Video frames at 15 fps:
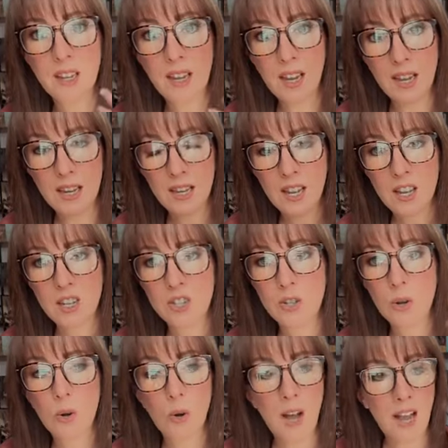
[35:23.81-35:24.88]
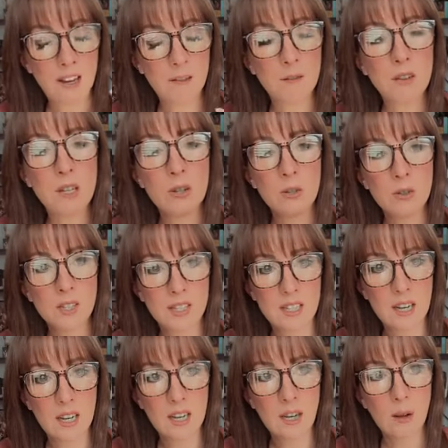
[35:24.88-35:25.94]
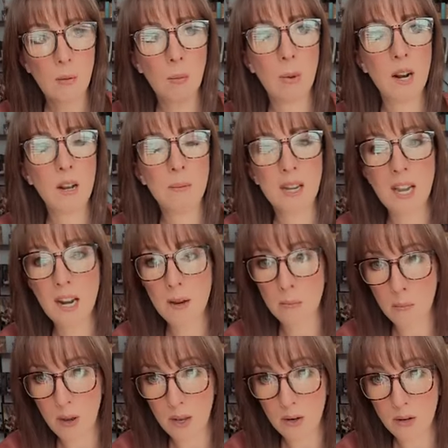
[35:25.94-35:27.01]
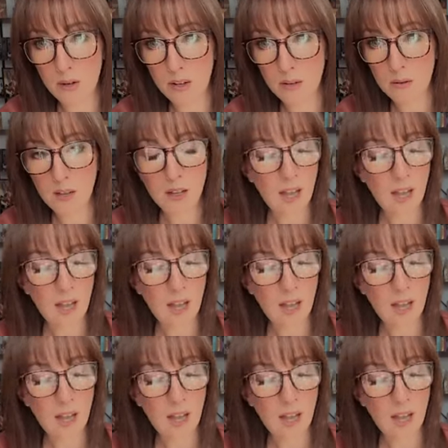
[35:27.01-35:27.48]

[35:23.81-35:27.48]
Okay? So I feel sick, but I'm getting better.